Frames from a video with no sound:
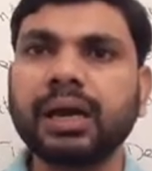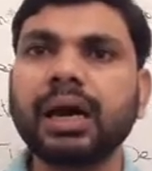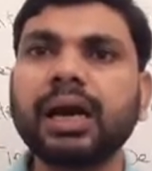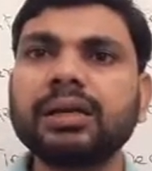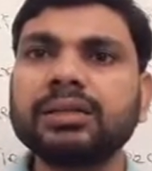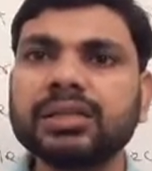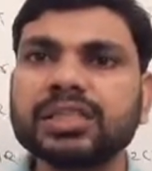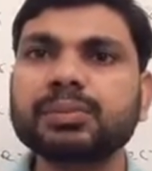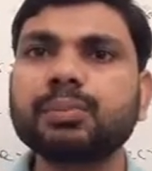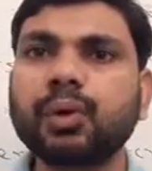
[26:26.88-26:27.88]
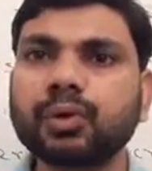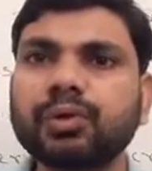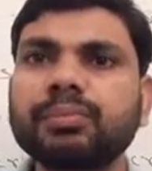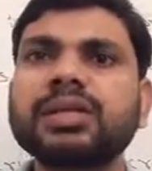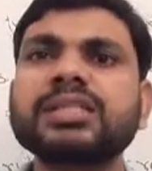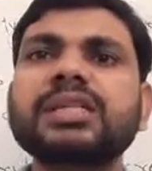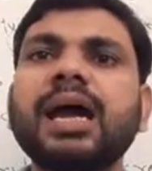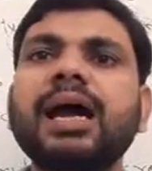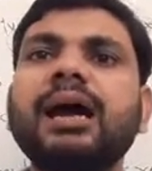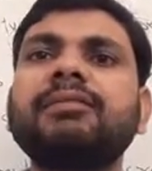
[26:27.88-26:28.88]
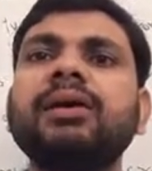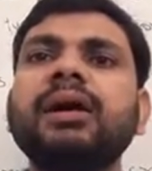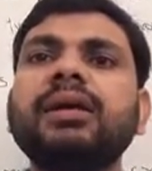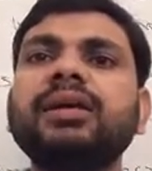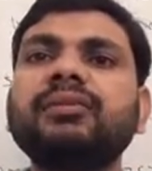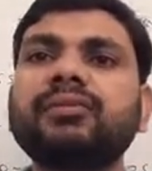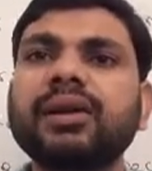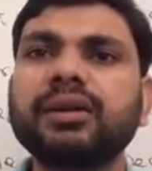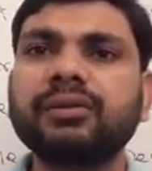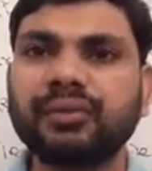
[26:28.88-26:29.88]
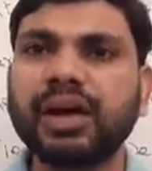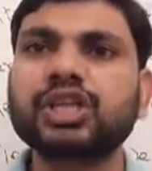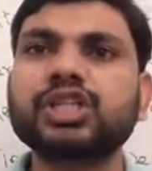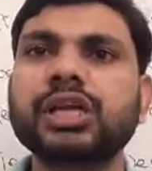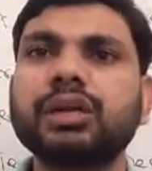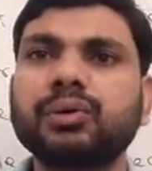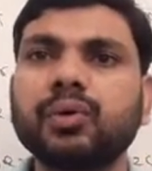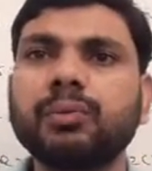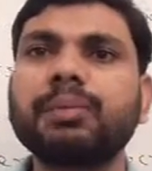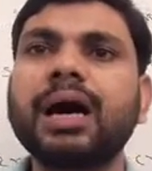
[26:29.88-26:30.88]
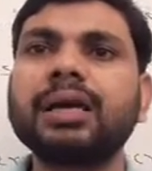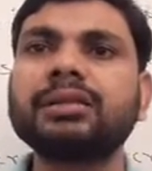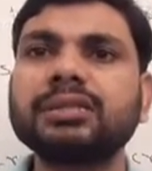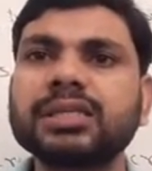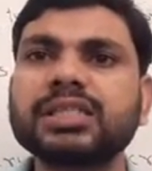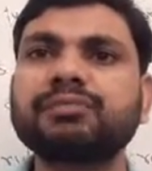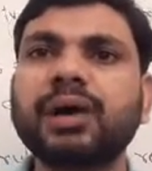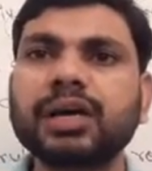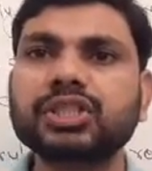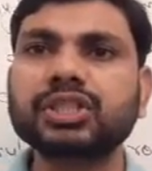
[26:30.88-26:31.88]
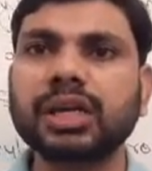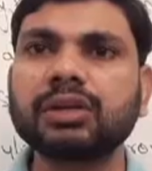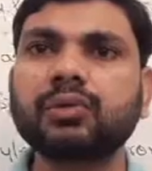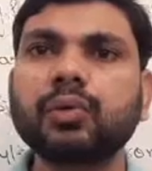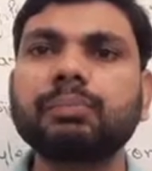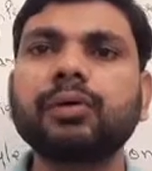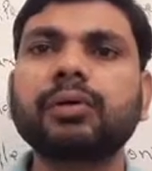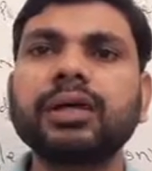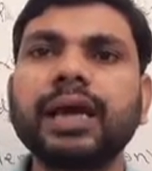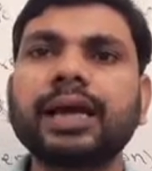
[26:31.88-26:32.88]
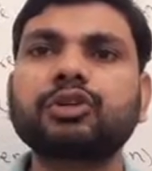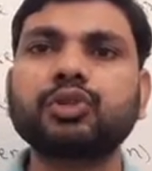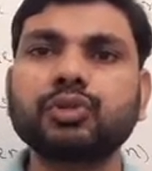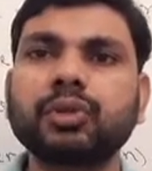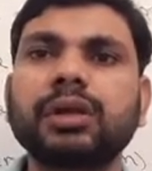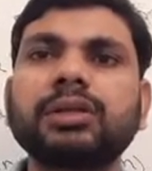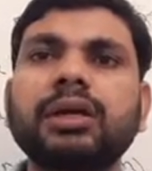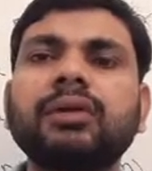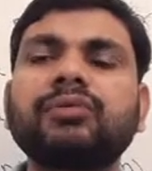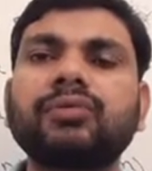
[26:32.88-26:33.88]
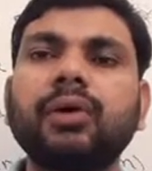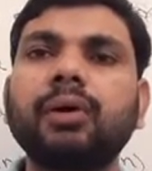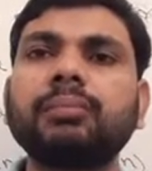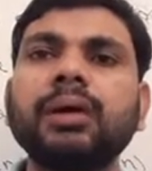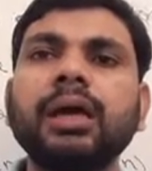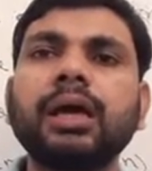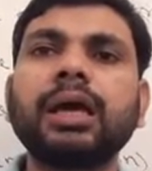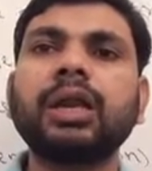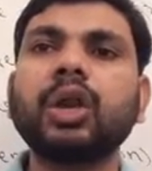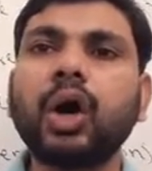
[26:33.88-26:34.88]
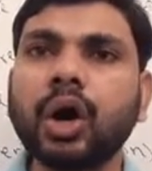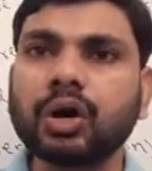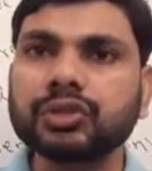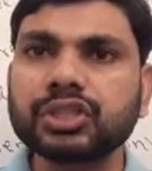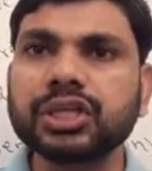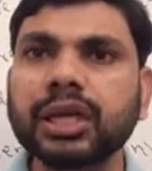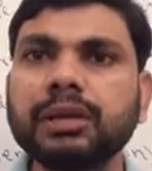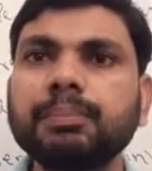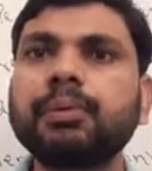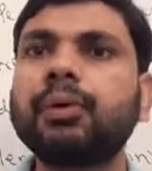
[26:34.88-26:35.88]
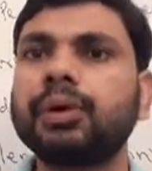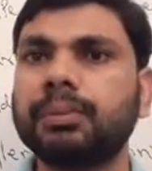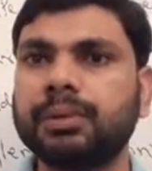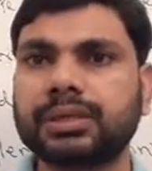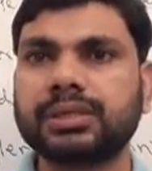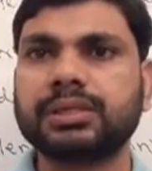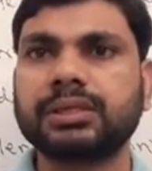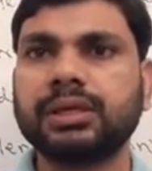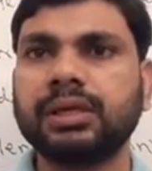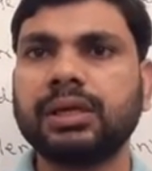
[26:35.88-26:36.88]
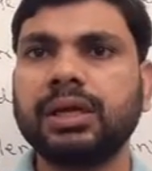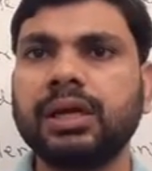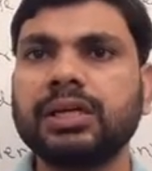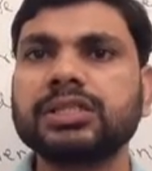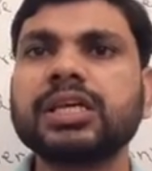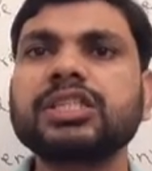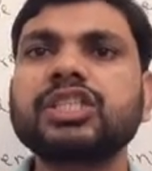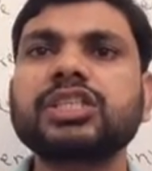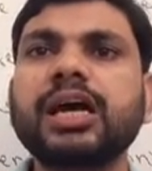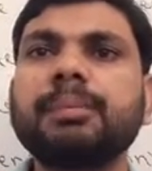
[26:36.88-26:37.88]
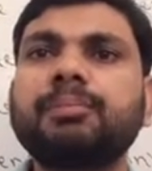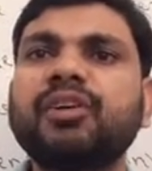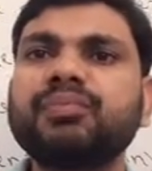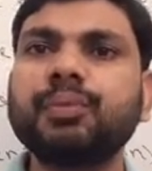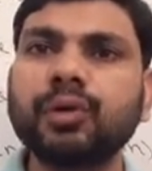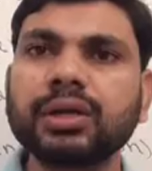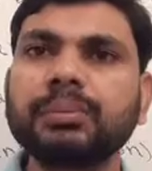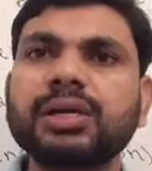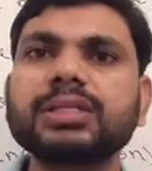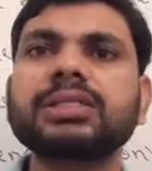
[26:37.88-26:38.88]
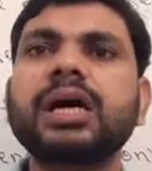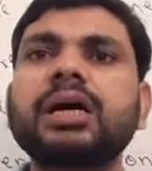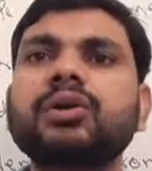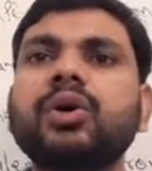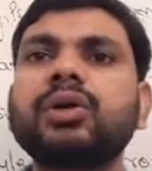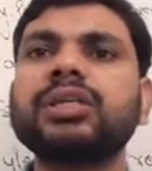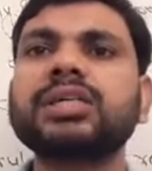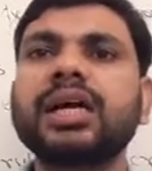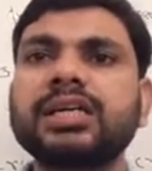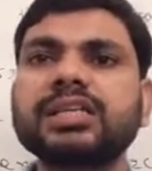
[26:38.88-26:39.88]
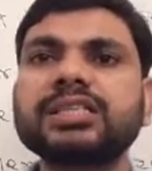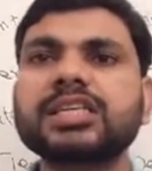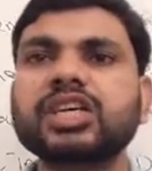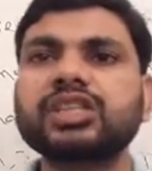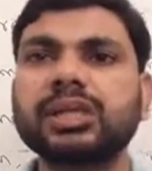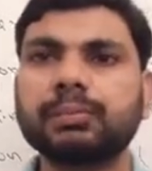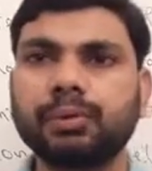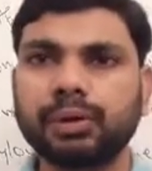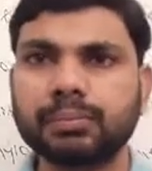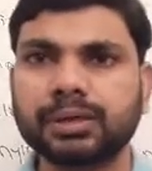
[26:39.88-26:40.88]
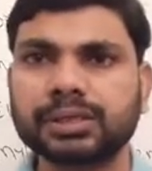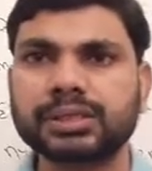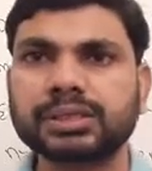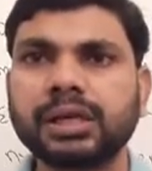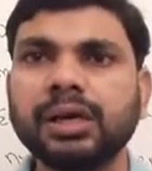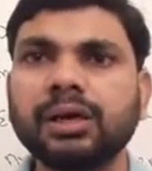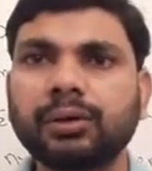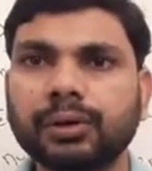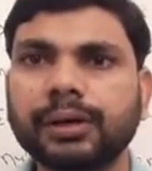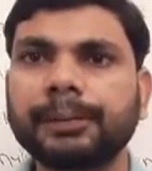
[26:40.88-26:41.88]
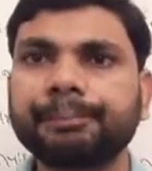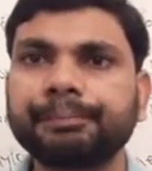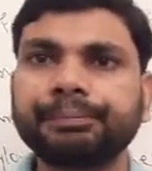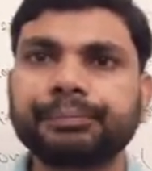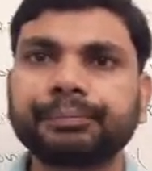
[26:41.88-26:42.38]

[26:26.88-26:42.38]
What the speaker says: and these monomers have different functional group, and this functional group react together form a long chain polymers. Such type of polymers are called condensation polymers. Okay,